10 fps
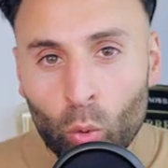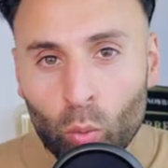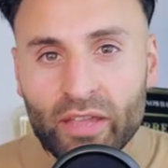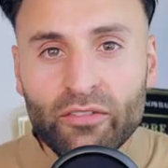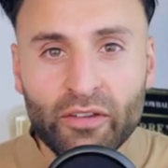
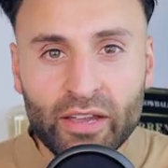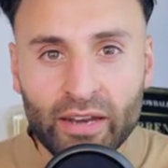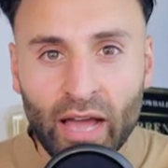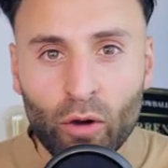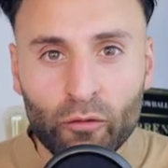We
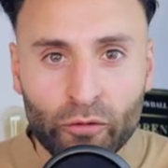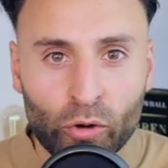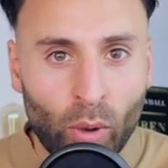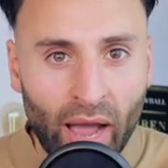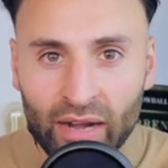figured out
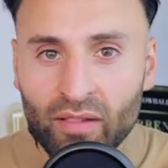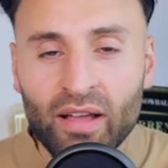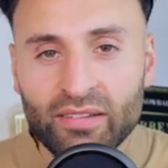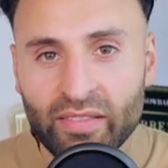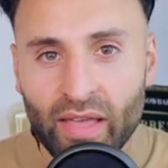through
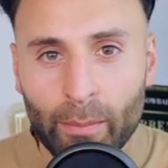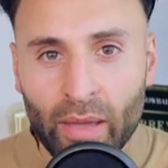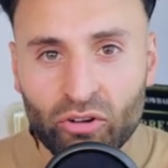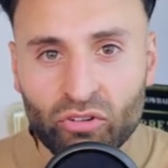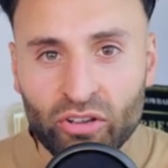analyzing their
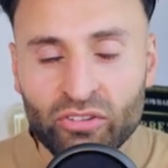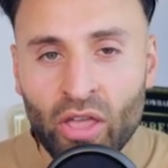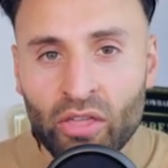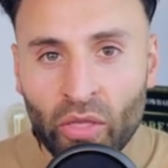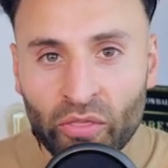metrics
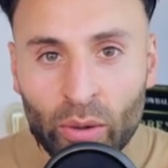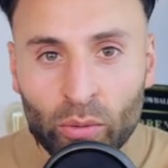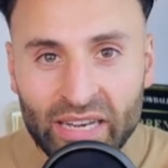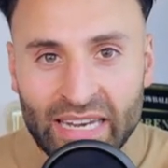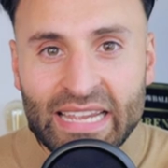that they
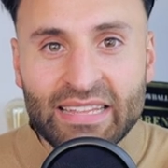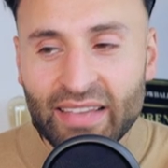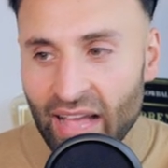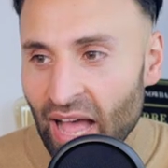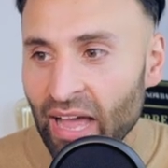would need
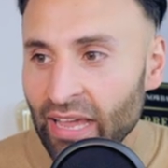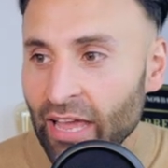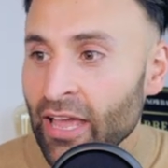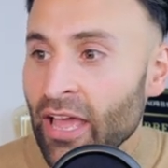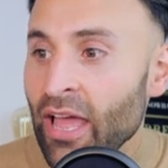to
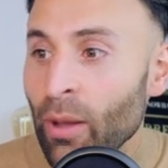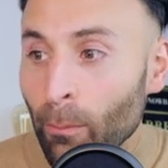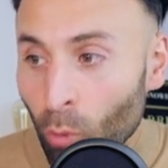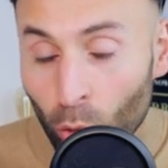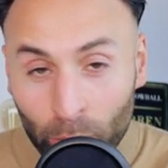hire
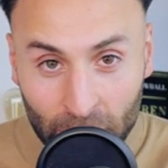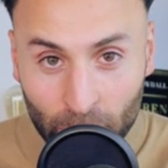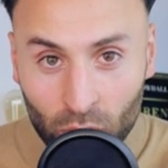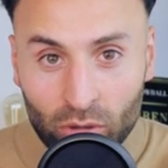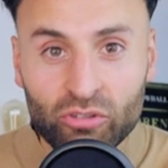more
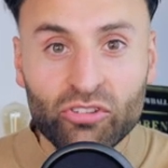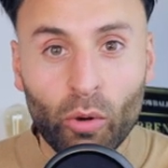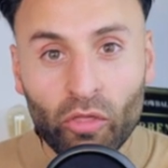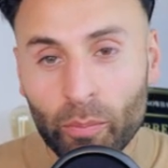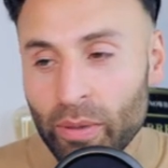people.
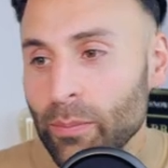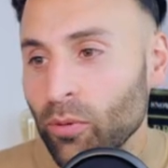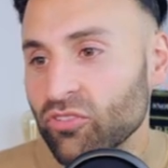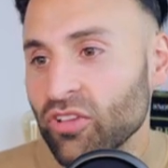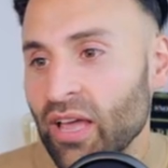So on the
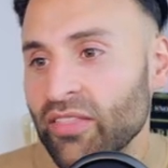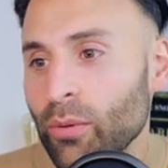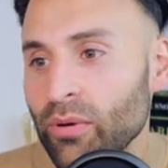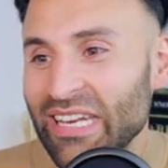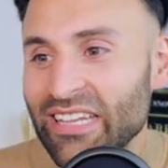people side,
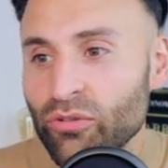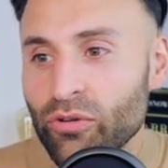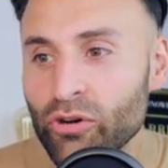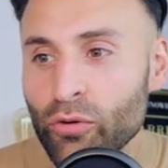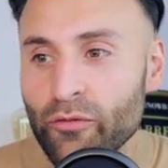they would need to
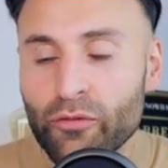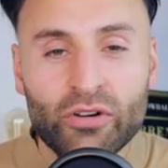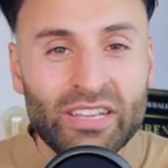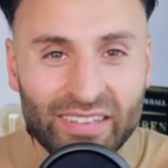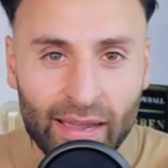recruit
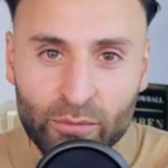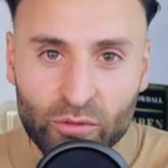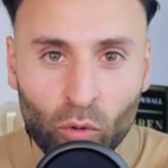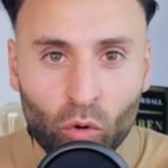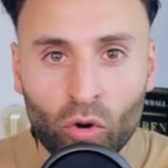3
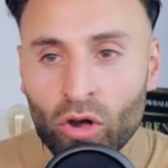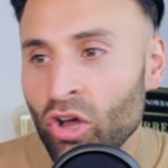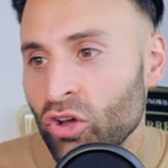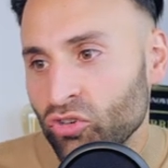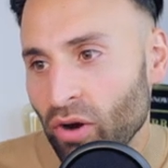times more
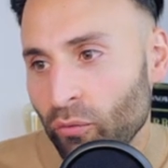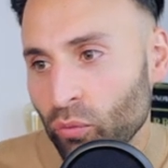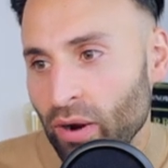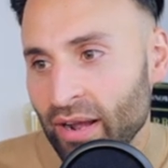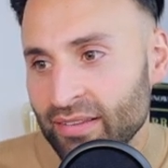
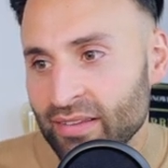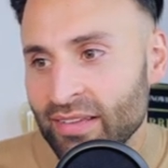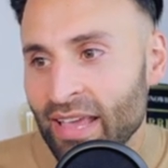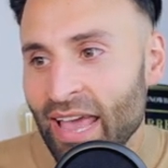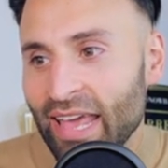travel
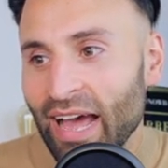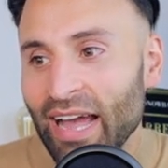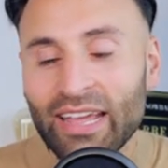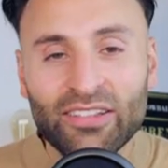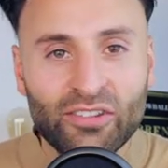writers and
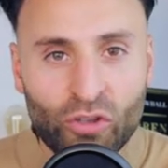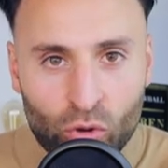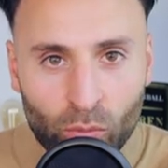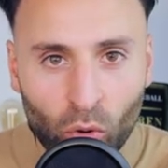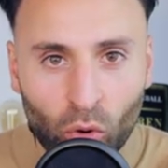hire
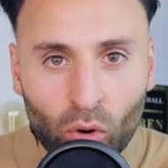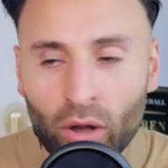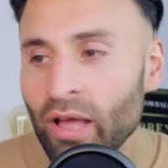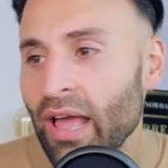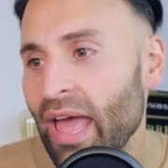2
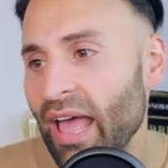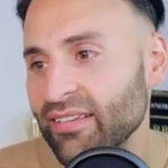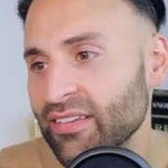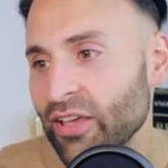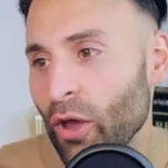more
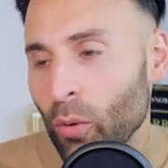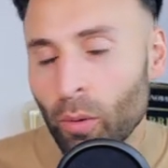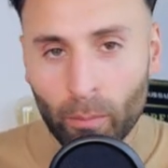SEO